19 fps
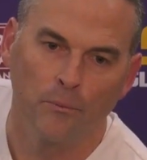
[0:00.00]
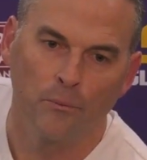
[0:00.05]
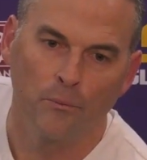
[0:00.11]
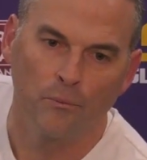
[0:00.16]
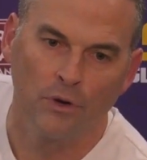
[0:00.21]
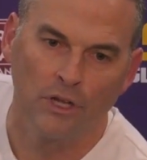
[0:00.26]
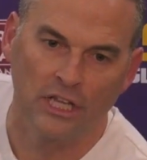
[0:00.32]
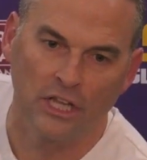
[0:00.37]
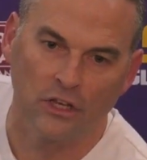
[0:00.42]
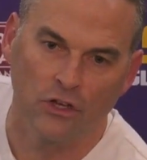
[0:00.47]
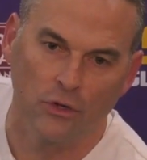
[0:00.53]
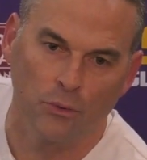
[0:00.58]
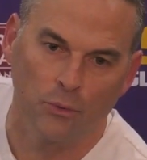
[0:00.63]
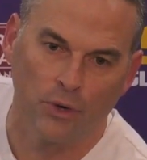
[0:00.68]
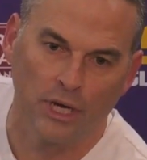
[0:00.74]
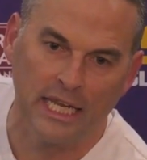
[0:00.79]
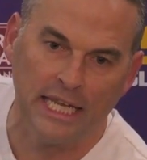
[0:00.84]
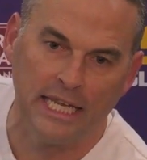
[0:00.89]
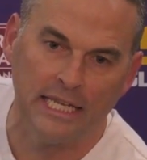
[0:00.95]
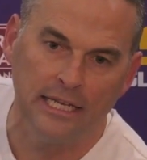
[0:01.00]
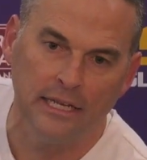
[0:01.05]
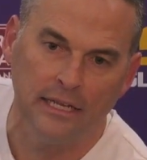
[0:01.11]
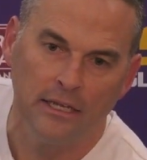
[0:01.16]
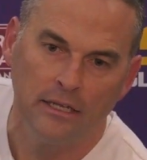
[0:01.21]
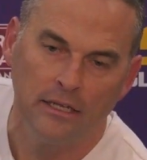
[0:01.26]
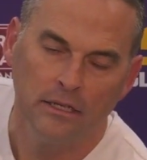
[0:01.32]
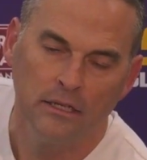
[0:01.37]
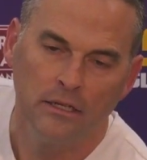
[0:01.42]
Really good read
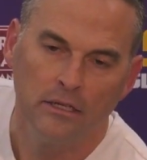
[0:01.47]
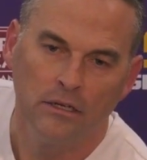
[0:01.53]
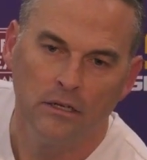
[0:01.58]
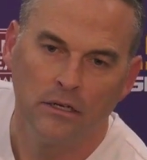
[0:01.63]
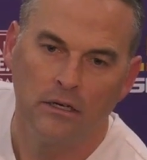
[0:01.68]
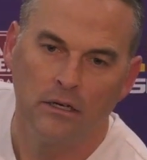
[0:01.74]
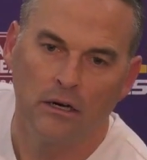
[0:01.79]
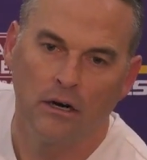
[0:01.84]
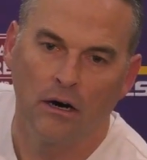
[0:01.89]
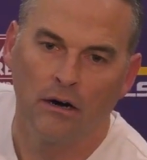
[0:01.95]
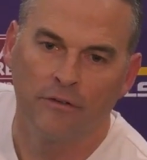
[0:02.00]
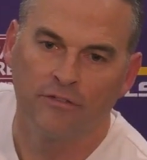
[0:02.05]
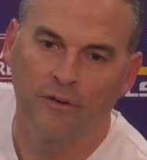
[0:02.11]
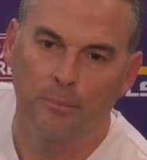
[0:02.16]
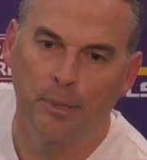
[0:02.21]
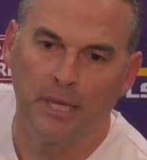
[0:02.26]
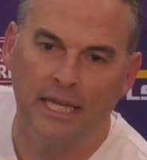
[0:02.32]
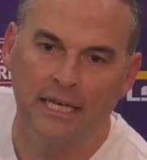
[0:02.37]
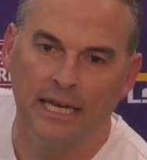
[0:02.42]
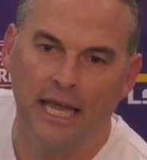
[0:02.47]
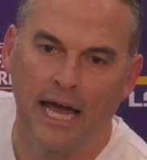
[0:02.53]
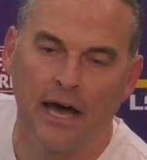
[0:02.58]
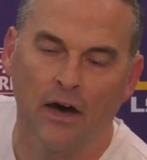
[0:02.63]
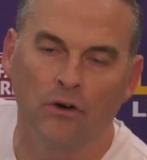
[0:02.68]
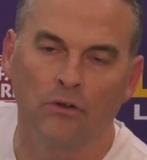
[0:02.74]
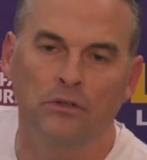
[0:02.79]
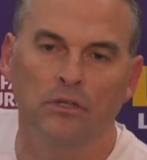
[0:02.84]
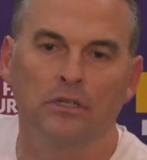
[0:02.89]
off a pin
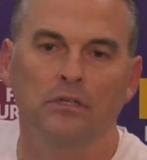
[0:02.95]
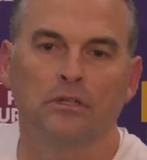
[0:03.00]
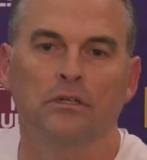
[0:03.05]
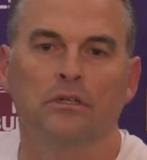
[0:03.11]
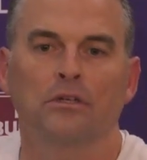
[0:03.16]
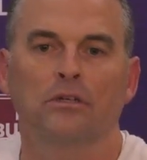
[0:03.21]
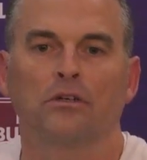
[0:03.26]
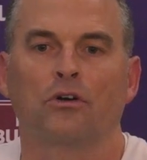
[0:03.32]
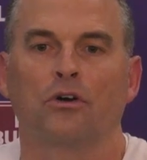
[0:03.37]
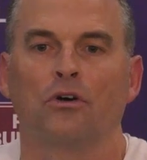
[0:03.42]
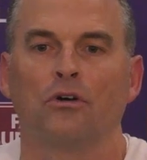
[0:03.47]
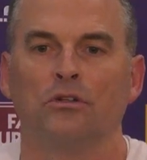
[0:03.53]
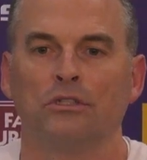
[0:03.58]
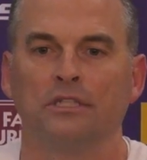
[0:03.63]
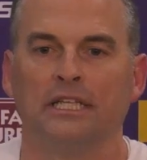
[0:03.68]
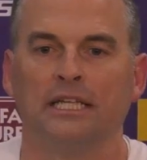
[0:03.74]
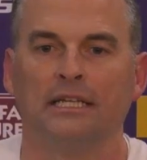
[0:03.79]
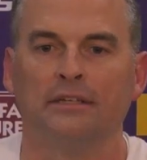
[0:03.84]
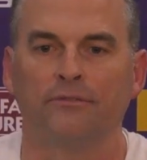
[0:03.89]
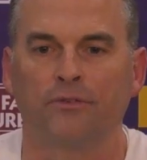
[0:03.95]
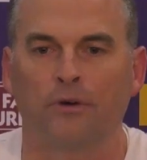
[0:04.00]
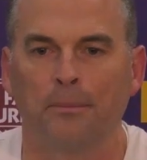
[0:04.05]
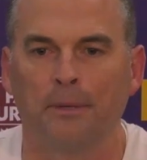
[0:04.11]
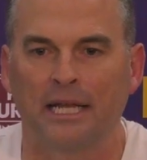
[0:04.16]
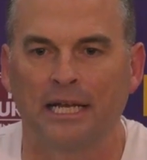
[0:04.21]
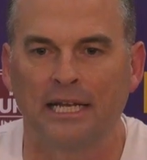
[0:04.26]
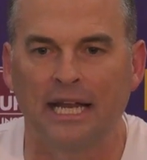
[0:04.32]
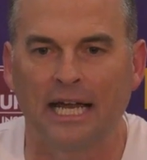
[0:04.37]
down, curled it for
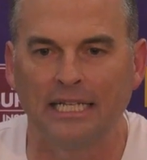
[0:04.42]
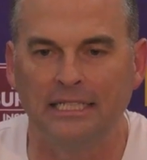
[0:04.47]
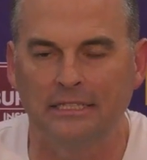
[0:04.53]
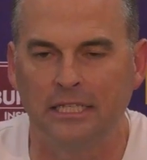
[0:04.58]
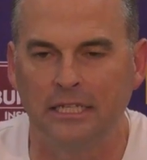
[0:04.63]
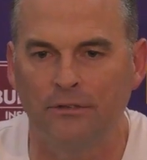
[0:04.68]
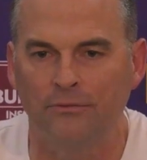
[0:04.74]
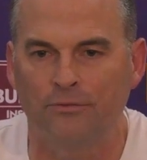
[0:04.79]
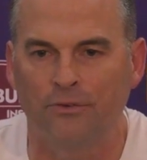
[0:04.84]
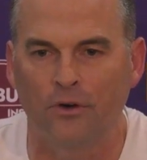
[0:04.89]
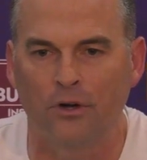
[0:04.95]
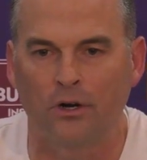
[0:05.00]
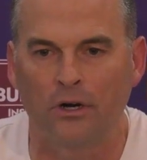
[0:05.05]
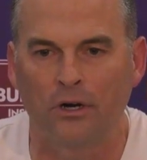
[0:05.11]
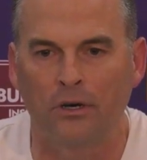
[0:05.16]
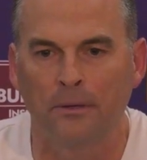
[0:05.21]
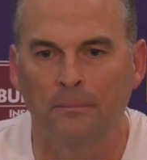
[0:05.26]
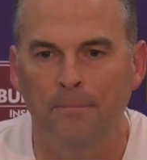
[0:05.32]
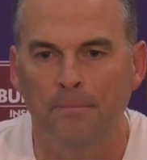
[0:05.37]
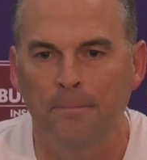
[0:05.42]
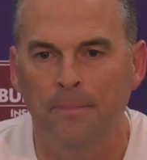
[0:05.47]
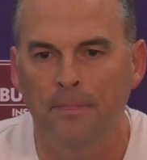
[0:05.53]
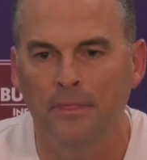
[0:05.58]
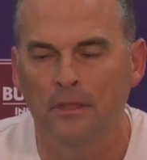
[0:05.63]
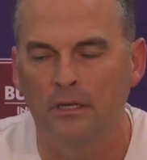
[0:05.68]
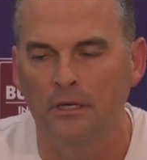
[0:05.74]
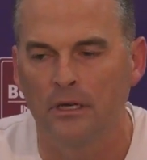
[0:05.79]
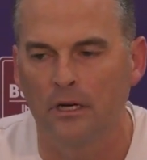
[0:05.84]
about a 19-footer.
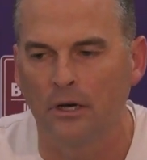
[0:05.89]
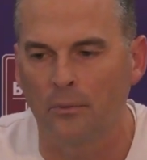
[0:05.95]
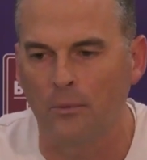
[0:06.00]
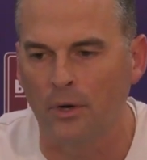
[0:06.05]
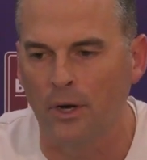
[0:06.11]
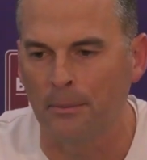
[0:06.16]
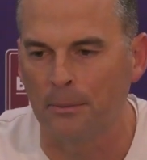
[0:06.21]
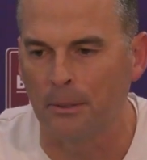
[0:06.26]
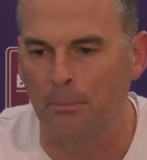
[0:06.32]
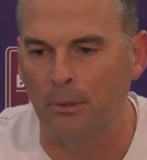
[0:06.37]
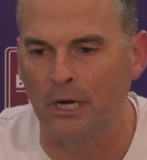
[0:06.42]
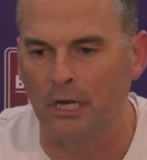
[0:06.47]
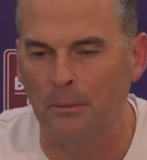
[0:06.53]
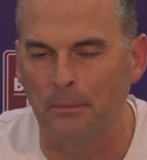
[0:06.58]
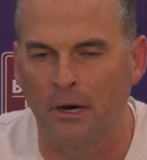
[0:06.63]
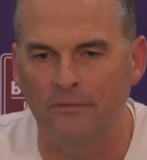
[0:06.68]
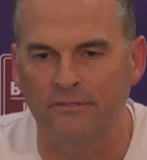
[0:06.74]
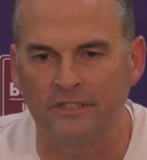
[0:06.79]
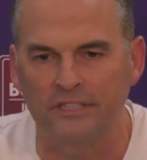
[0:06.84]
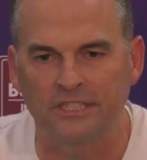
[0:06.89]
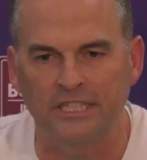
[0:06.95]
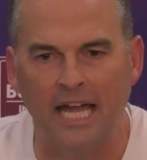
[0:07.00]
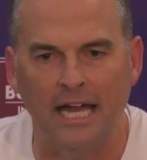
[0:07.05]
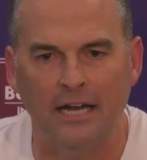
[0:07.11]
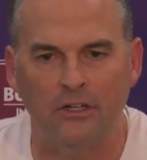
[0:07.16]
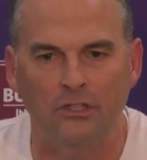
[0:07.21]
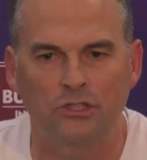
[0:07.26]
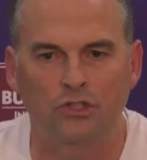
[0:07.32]
We were able to bring him off a
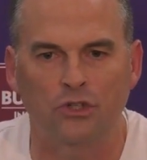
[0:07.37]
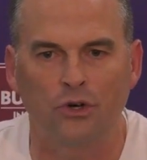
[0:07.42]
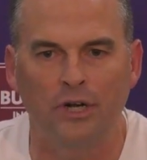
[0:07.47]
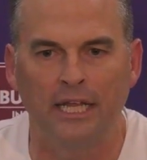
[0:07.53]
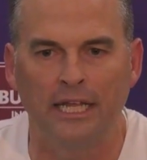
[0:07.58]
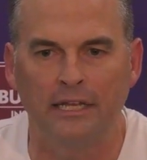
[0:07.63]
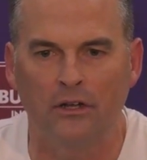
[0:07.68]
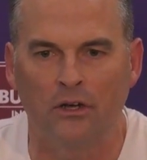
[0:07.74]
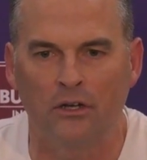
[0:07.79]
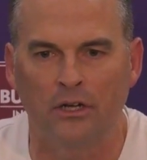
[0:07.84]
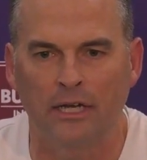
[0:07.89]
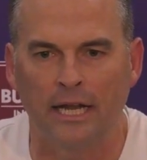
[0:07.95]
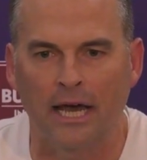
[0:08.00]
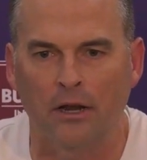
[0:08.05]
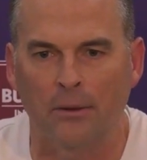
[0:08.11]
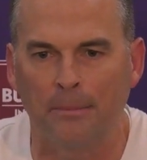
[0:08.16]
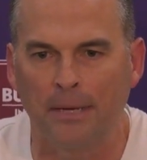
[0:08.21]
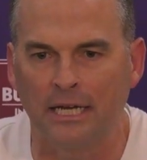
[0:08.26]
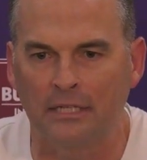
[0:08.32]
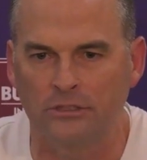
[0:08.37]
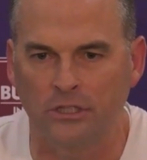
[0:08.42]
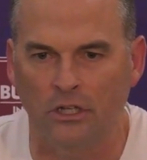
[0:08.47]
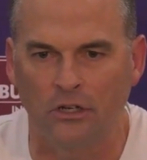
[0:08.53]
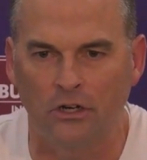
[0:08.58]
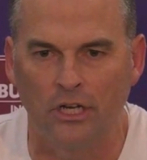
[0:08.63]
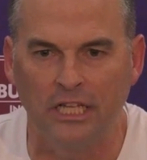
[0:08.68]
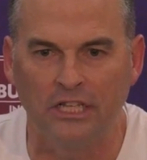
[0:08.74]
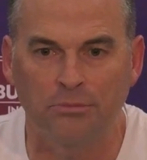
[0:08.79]
stagger screen on an out-of-bounds
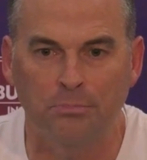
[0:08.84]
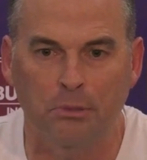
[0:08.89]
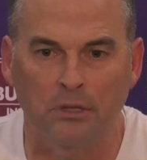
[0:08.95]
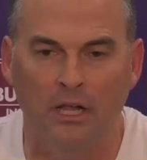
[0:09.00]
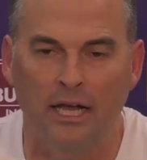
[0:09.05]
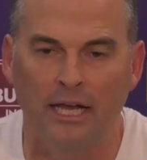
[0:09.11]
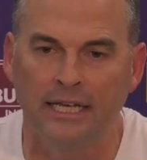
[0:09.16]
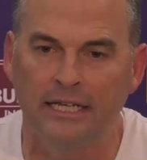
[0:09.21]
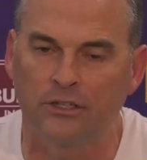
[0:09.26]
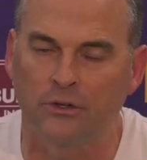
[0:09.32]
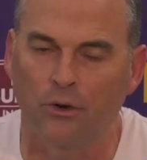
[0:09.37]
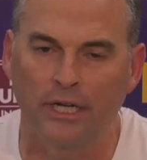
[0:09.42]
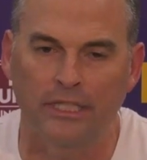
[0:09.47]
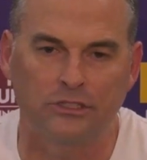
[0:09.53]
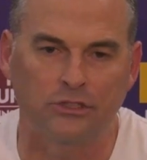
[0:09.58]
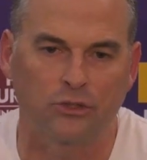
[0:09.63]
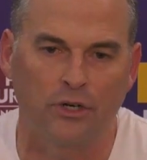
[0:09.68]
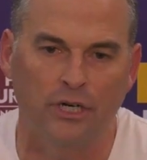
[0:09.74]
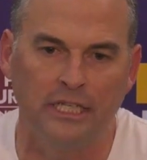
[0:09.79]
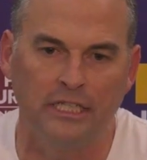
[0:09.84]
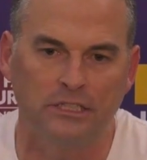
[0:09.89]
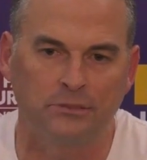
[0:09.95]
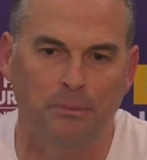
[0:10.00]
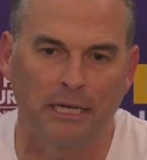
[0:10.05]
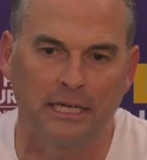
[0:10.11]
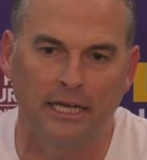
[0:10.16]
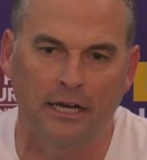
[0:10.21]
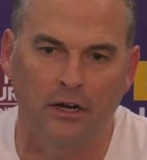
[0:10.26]
underneath play. Great screens
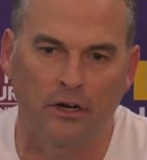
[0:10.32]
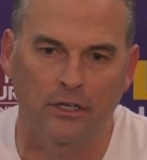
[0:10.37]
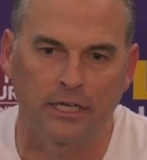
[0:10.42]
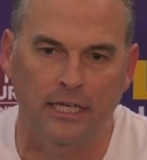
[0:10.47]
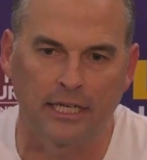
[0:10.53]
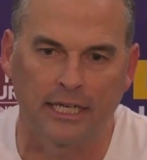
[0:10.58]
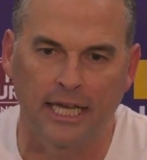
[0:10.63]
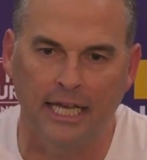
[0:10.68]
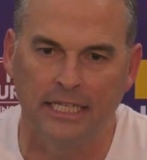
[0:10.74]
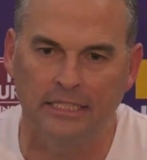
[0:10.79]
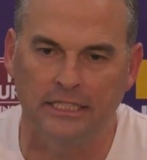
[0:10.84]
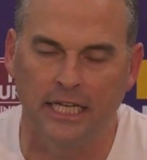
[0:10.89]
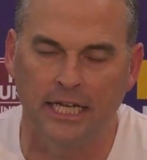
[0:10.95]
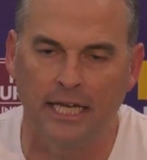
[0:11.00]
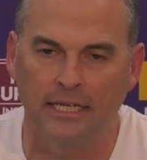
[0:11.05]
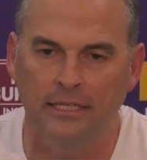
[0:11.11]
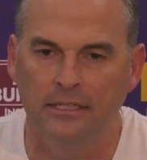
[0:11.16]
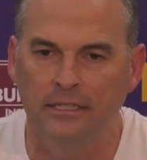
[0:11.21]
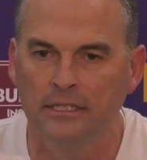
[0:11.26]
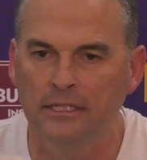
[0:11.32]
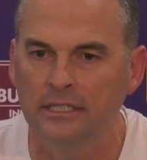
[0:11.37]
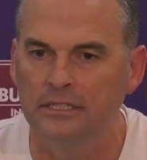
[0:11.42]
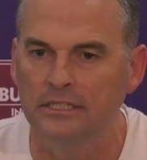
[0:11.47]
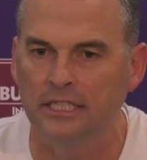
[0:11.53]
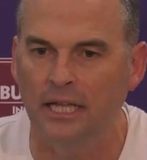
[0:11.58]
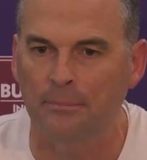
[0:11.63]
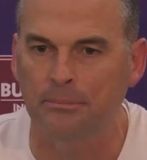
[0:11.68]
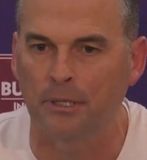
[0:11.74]
by Derek and KJ. He
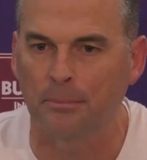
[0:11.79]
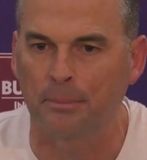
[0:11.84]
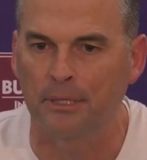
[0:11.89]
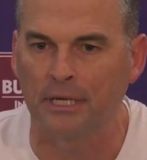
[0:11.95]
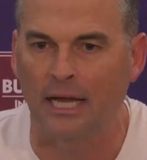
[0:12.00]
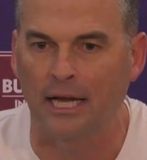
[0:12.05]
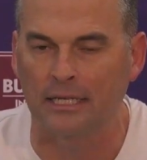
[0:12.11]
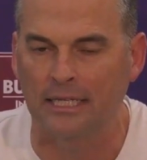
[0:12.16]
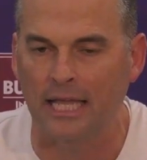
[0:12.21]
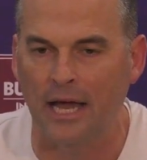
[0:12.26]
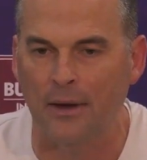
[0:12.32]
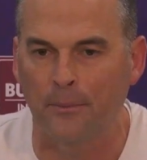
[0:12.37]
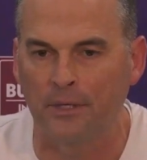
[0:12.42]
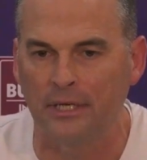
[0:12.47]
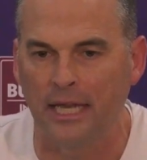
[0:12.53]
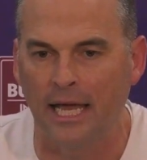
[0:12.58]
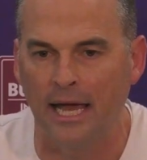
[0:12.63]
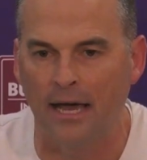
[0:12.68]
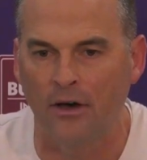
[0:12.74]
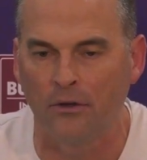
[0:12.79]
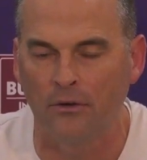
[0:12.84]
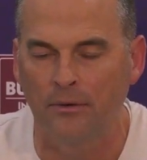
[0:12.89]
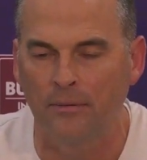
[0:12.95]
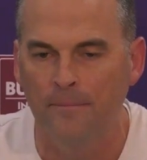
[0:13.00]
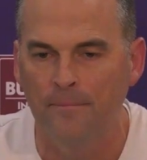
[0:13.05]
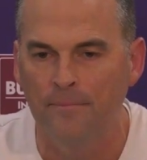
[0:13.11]
stepped up and knocked that one down.